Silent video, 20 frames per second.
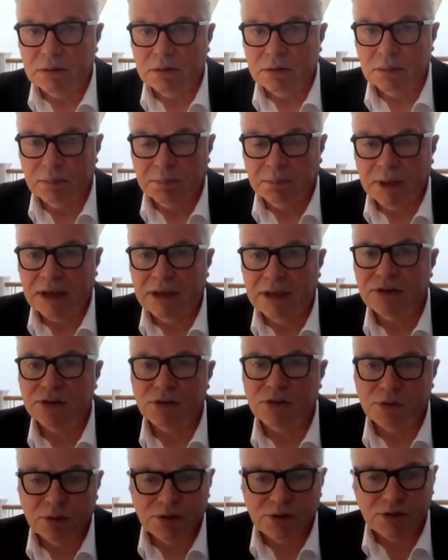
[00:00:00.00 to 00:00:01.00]

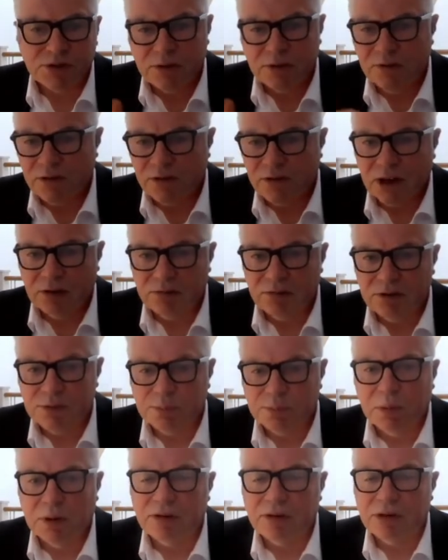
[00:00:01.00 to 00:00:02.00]
patients with severe
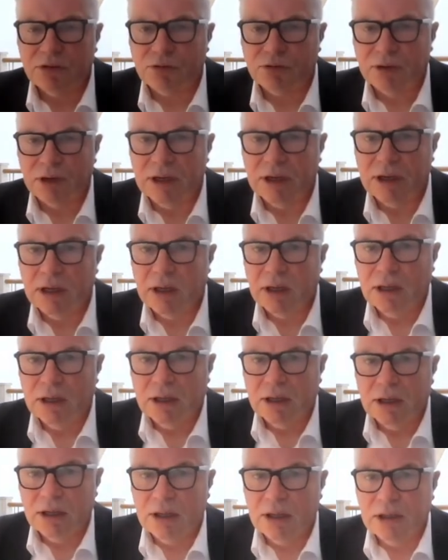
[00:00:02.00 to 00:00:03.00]
respiratory
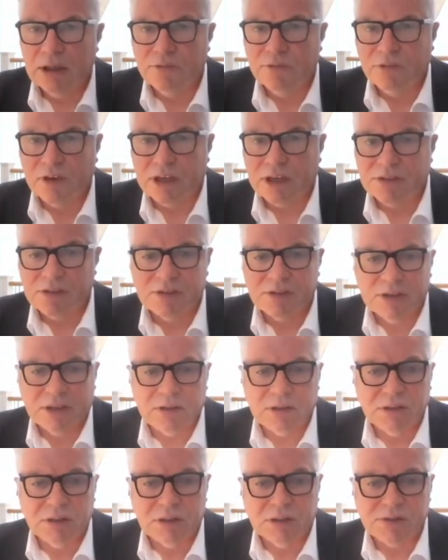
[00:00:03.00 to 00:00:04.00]
infectious
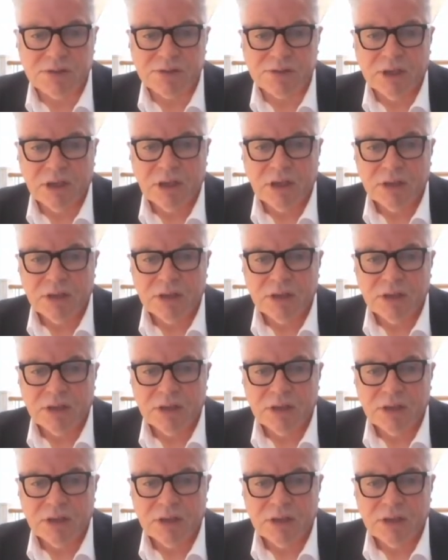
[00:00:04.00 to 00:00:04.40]
illness,